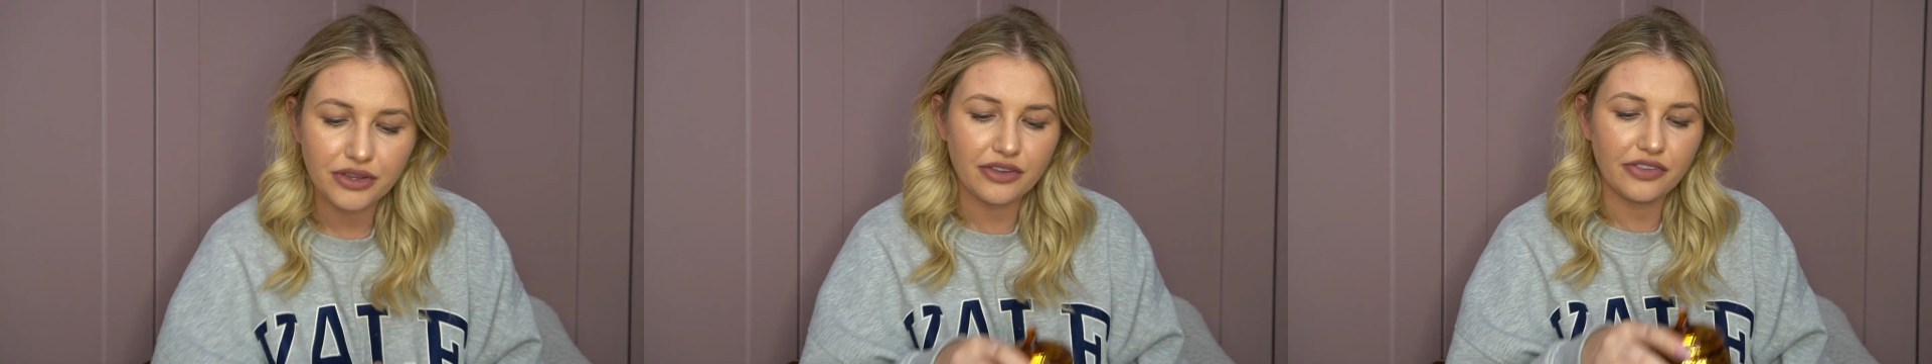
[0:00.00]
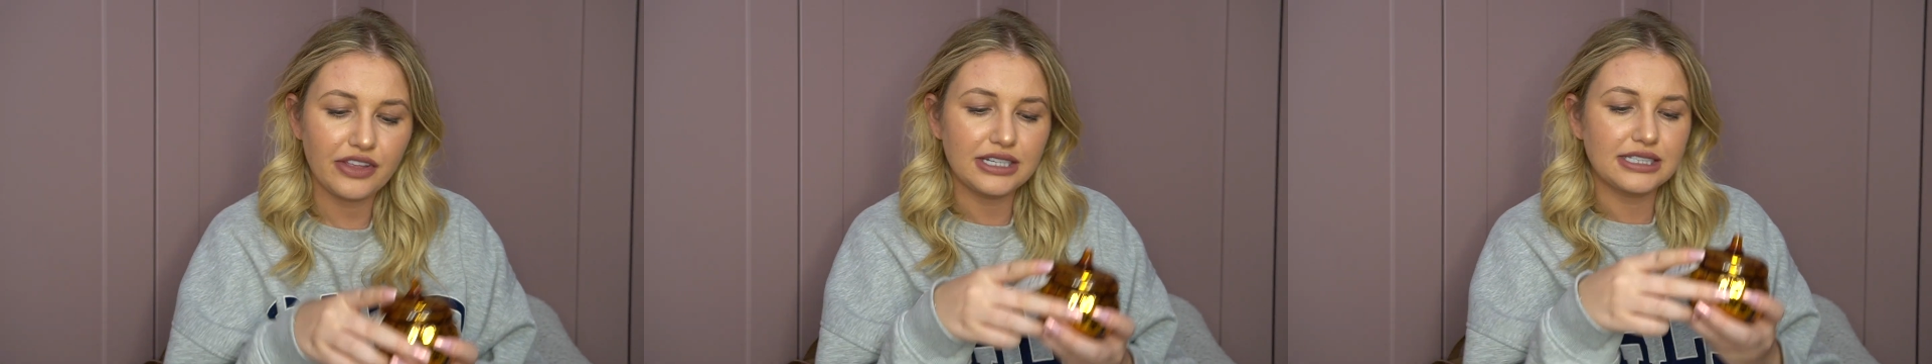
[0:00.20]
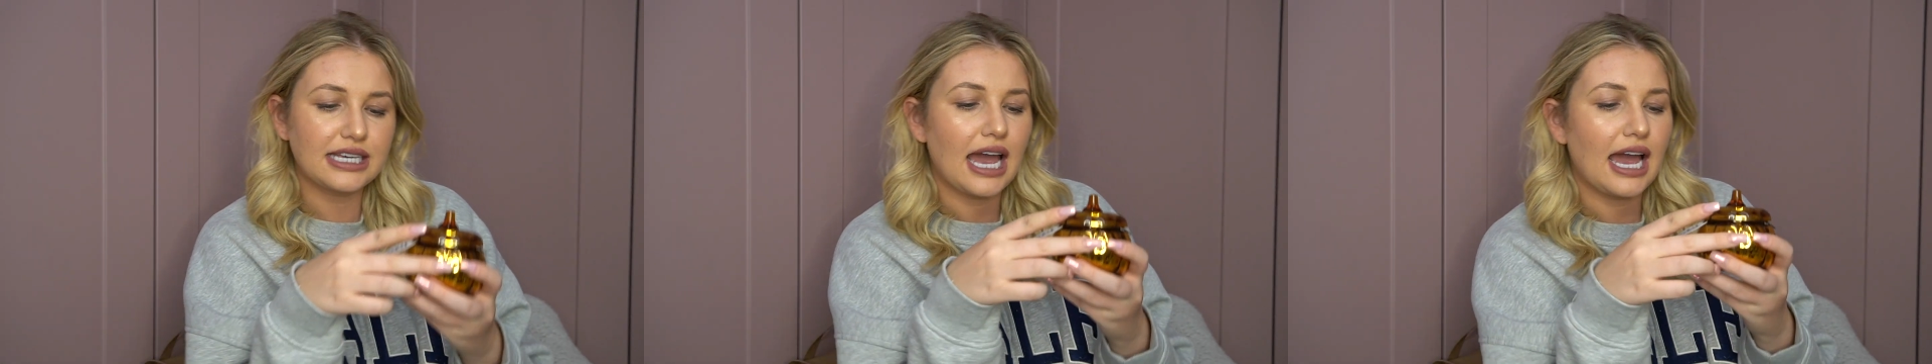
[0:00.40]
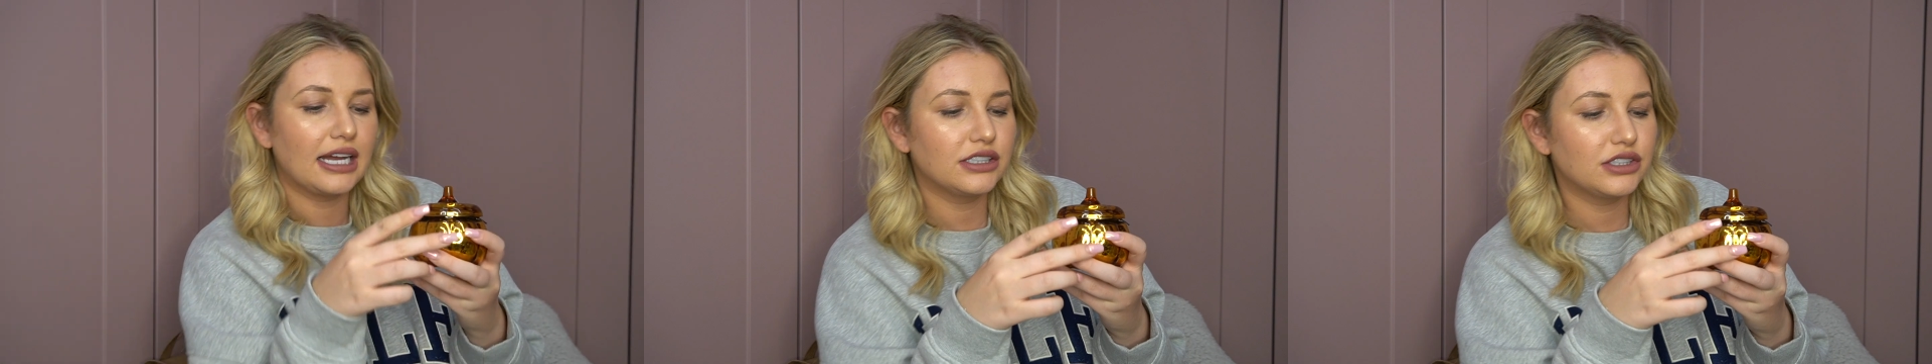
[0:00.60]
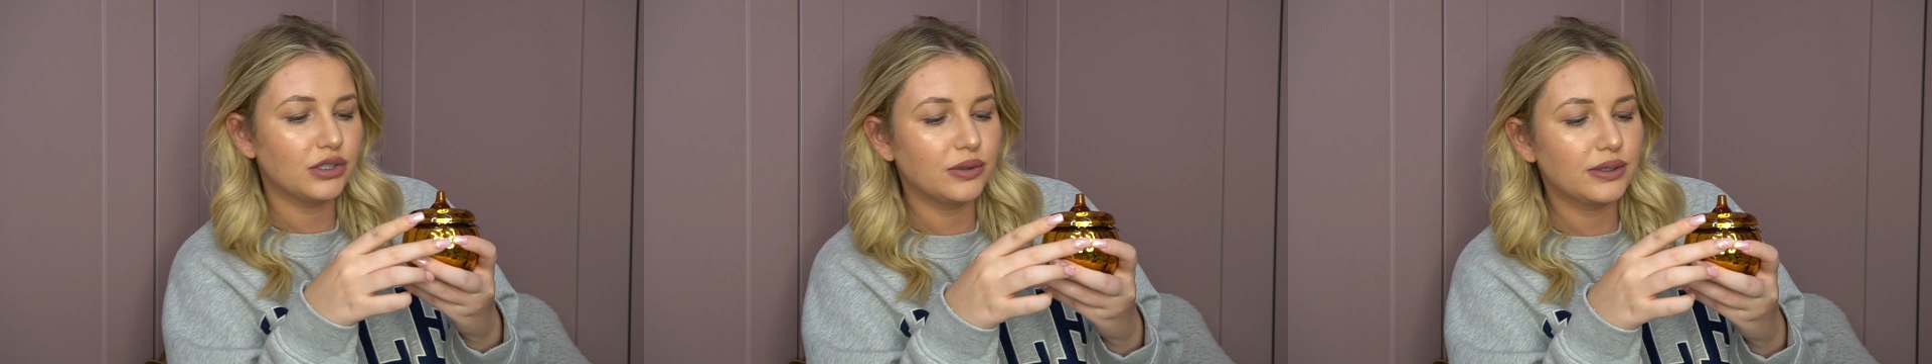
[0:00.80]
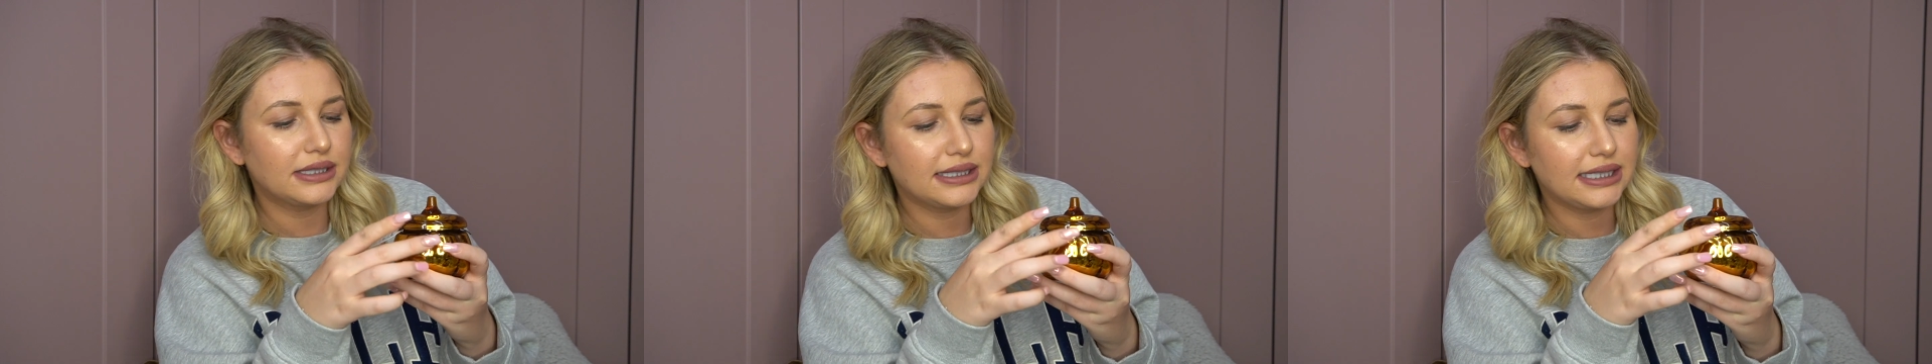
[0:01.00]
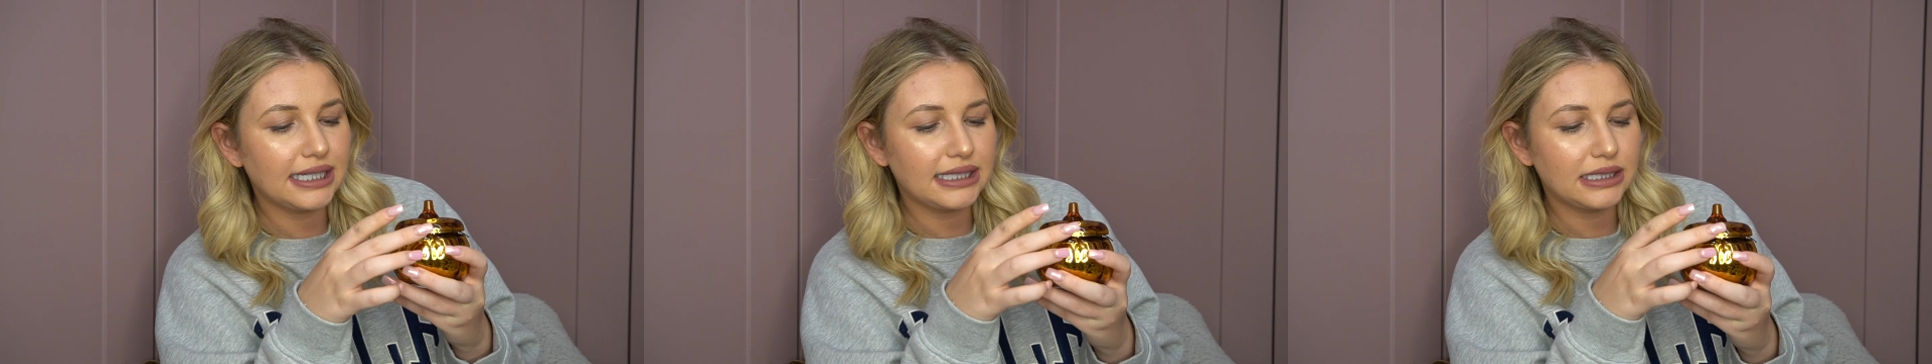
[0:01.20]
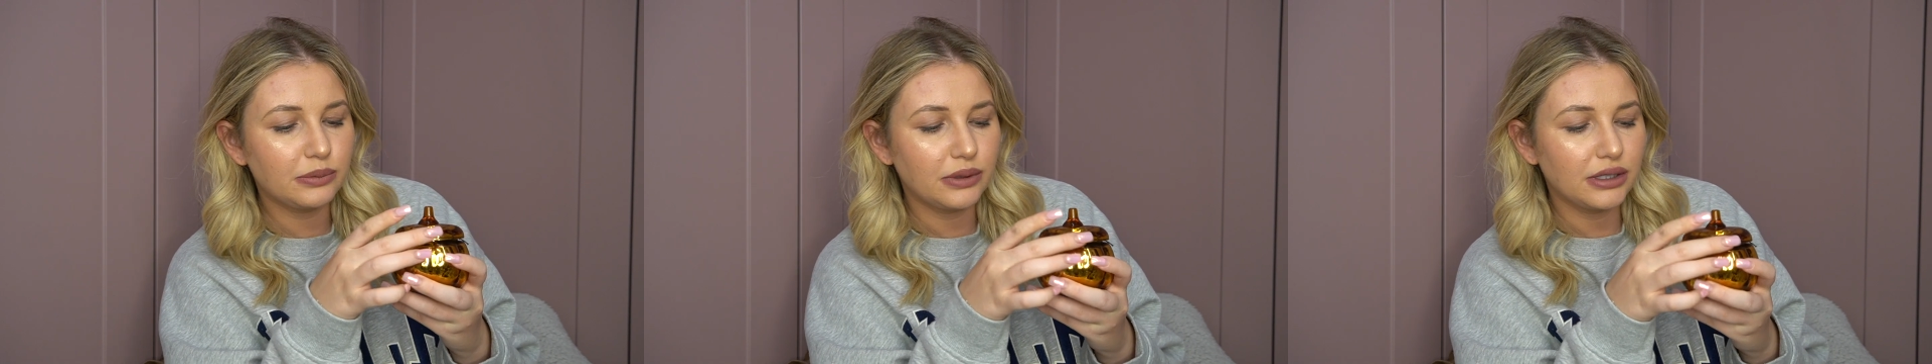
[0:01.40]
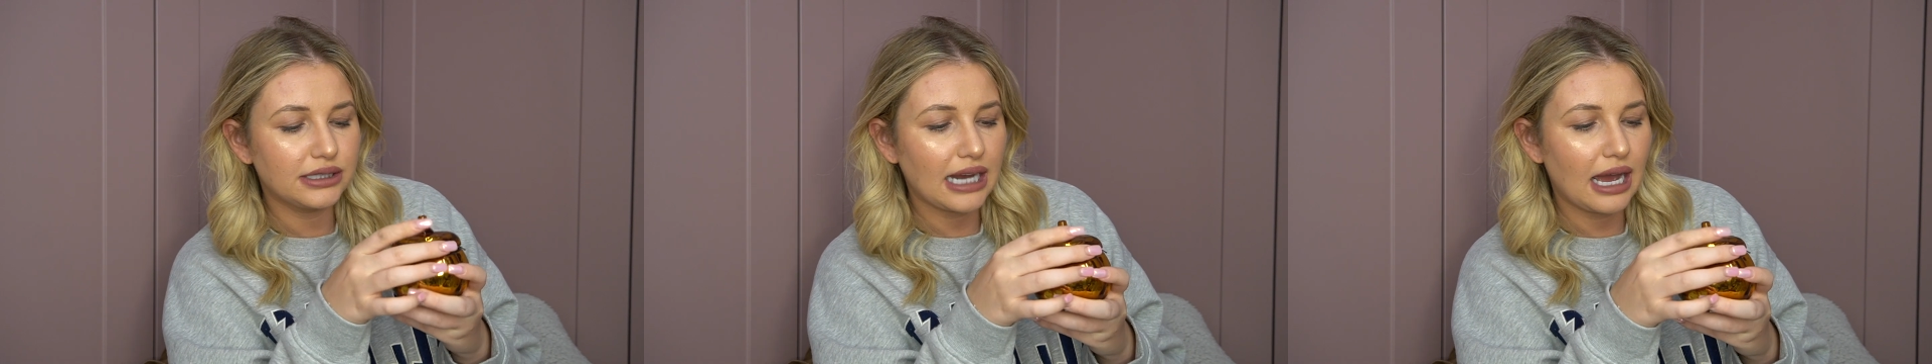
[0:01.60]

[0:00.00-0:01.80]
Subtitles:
this candle, cedarwood